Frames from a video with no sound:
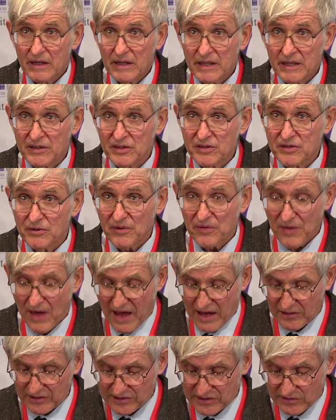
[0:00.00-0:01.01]
In
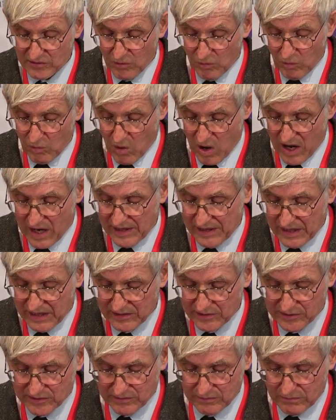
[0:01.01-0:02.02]
2001,
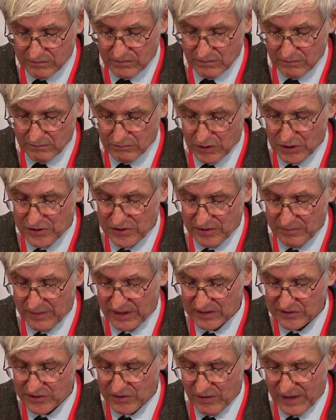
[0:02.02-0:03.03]
as the Bush
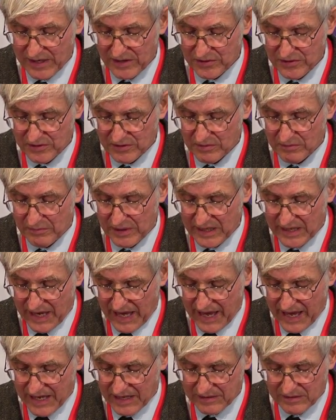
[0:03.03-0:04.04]
administration
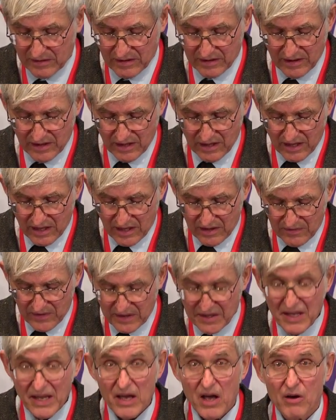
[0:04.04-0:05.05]
began,
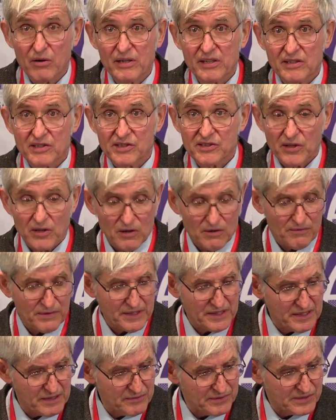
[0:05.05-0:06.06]
the
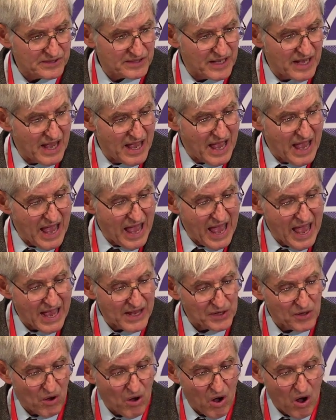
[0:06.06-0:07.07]
neoconservatives
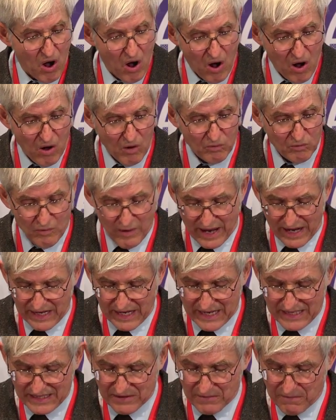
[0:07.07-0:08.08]
had
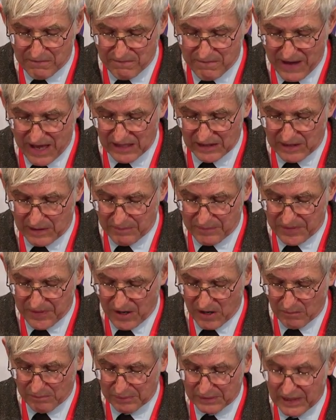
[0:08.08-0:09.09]
already developed
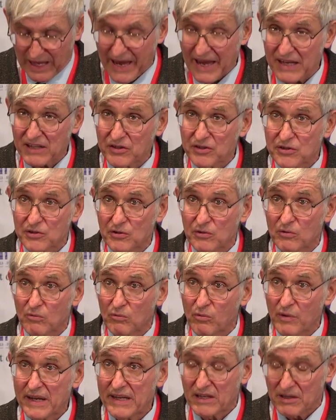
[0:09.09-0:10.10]
their plan to
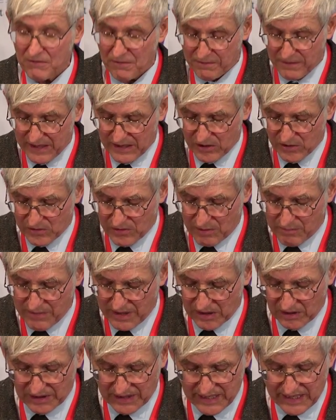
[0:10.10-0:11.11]
reconfigure the
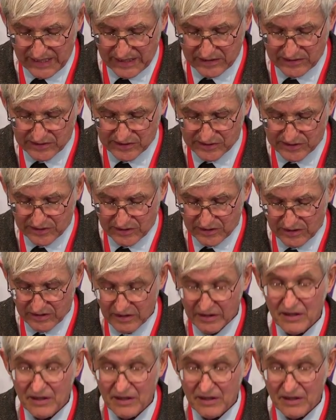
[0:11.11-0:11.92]
Middle East.